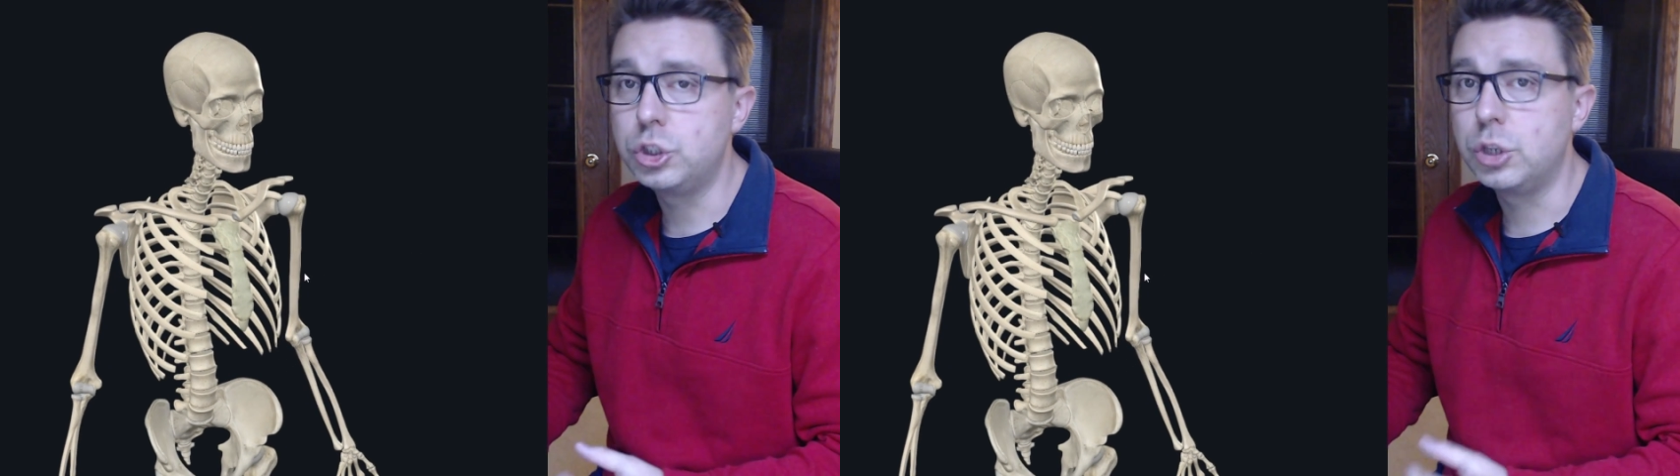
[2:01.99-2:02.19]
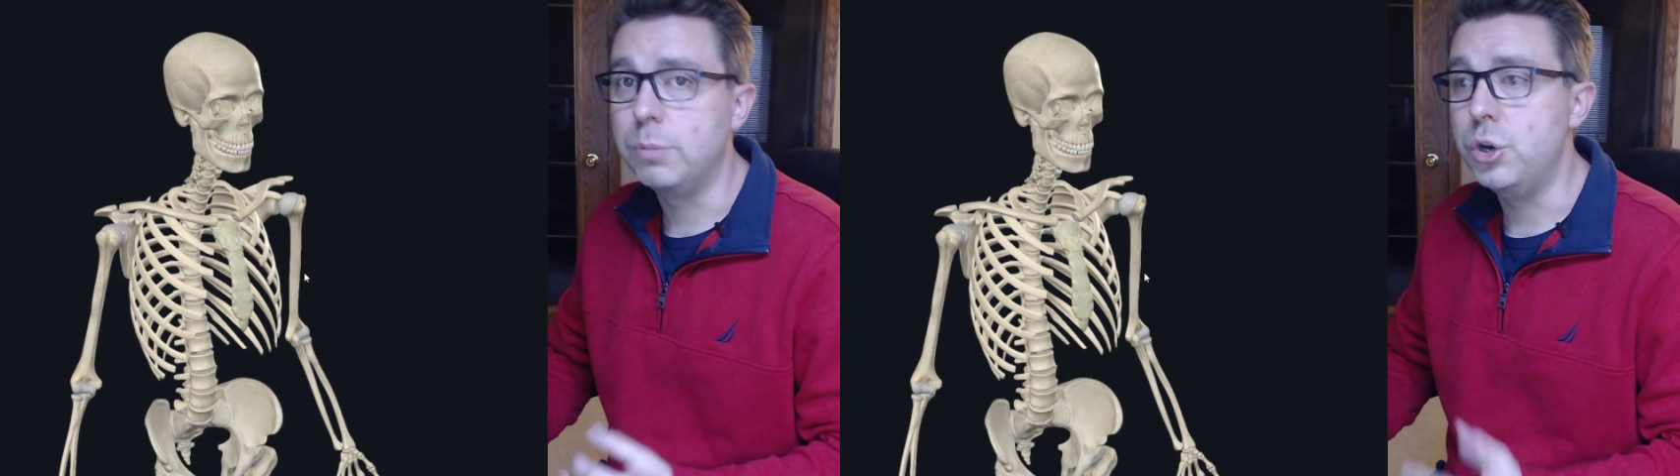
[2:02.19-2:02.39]

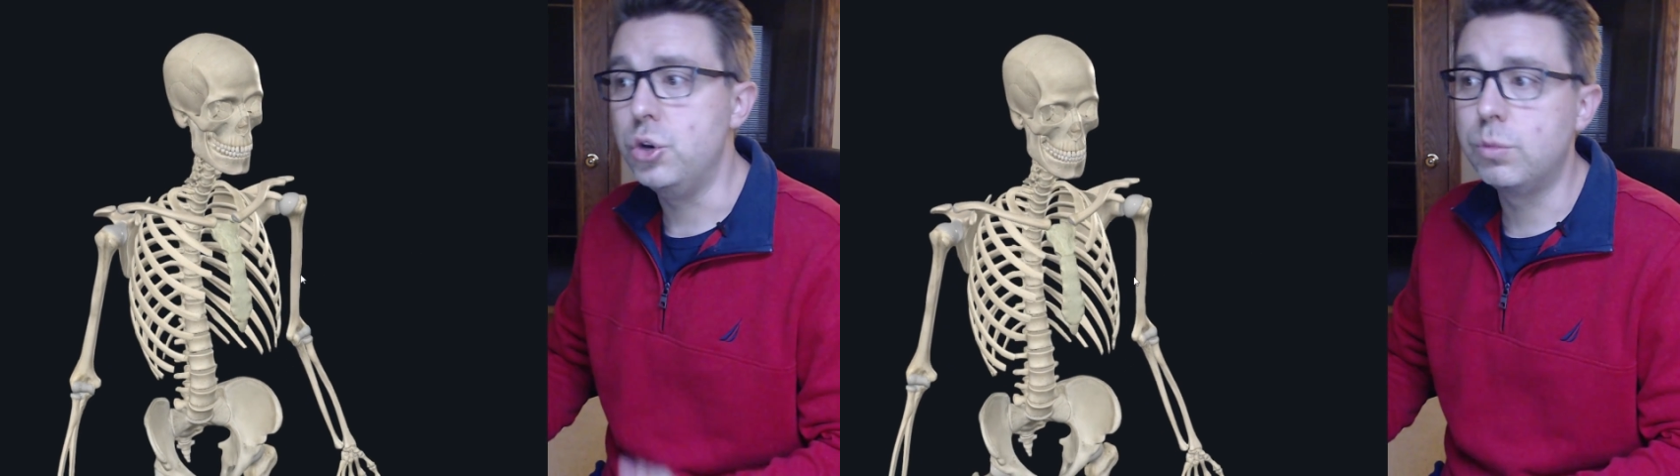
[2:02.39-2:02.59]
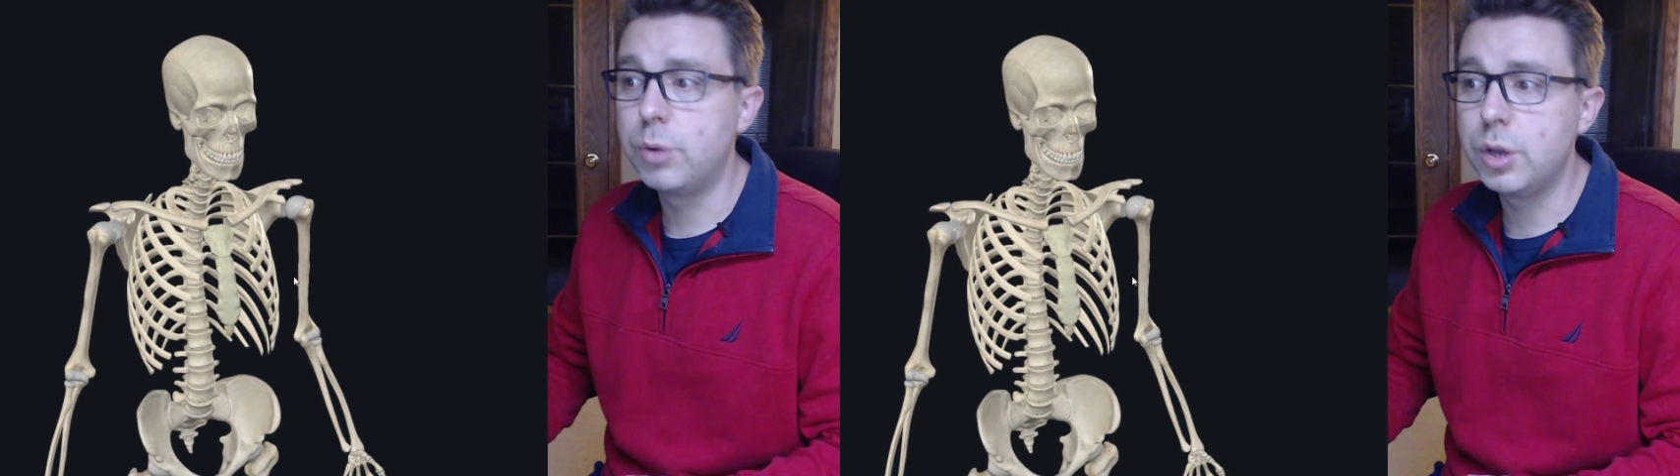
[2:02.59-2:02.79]
your
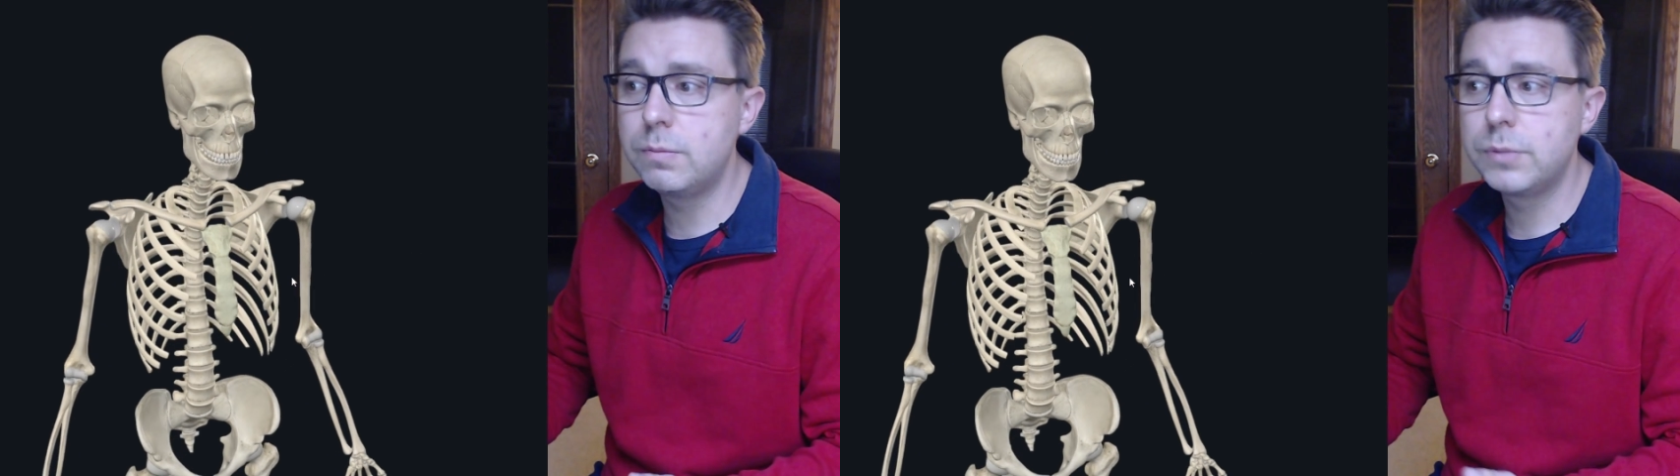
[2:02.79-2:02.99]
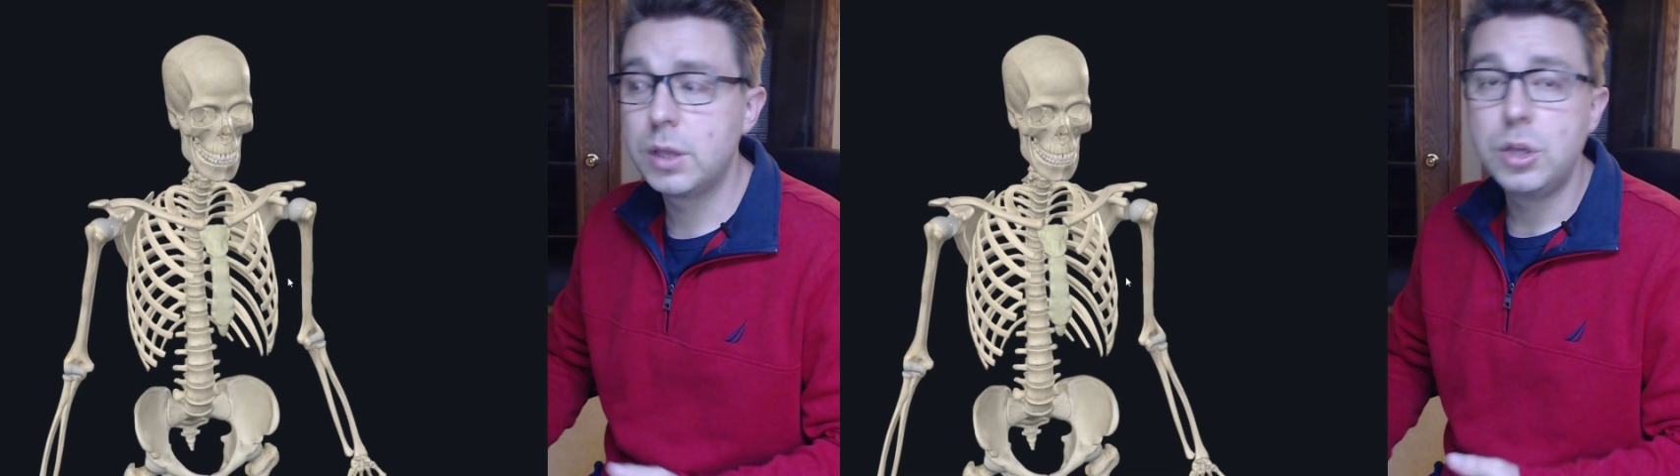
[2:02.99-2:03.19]
manubrium,
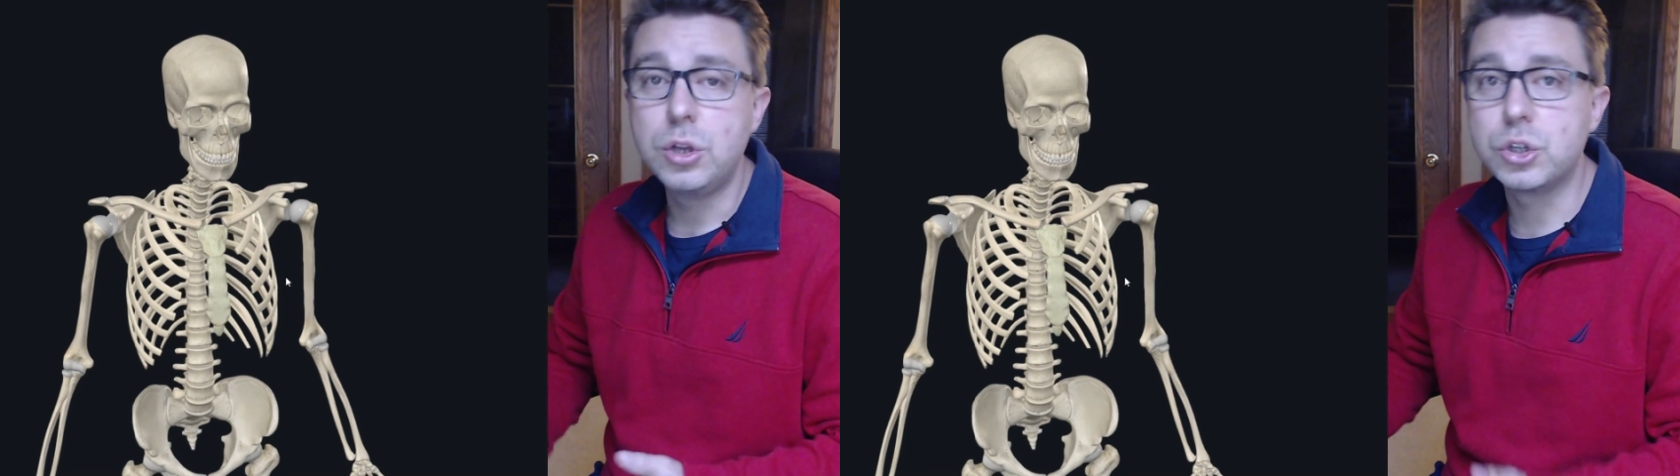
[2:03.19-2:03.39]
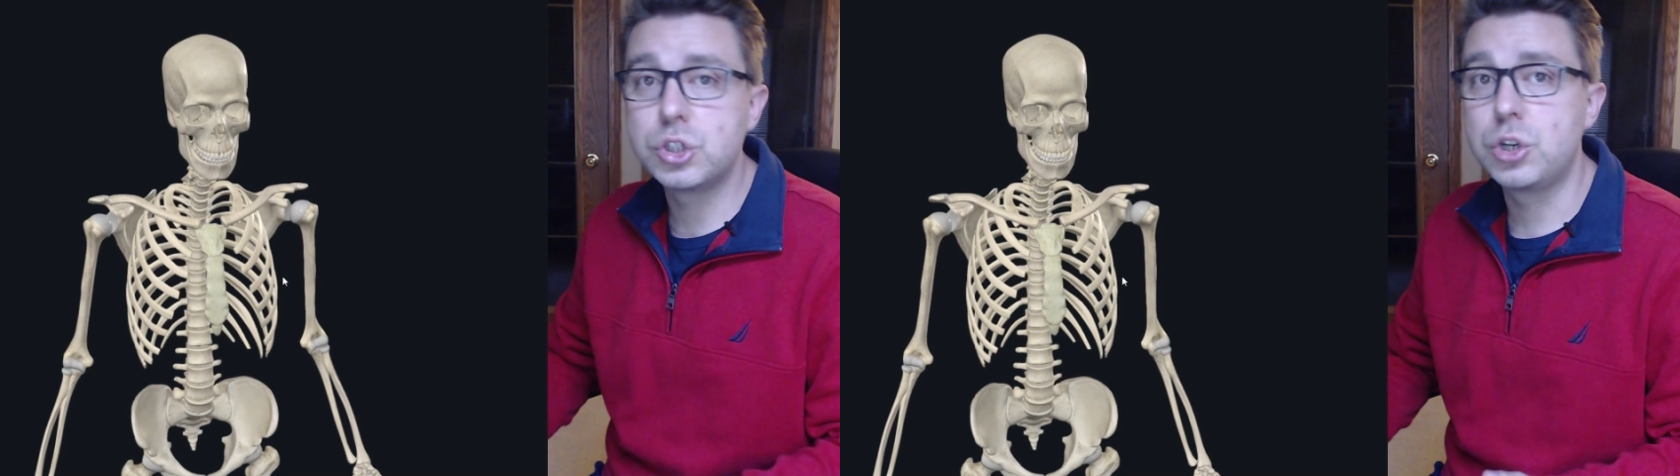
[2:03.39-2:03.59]

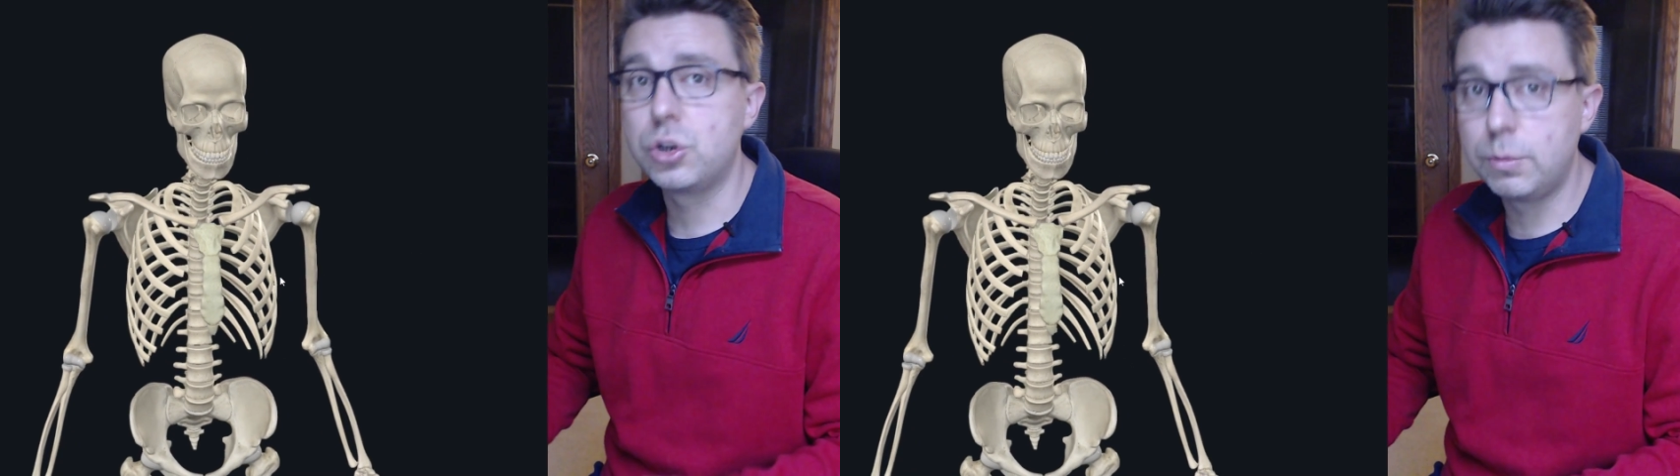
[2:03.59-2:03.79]
your sternal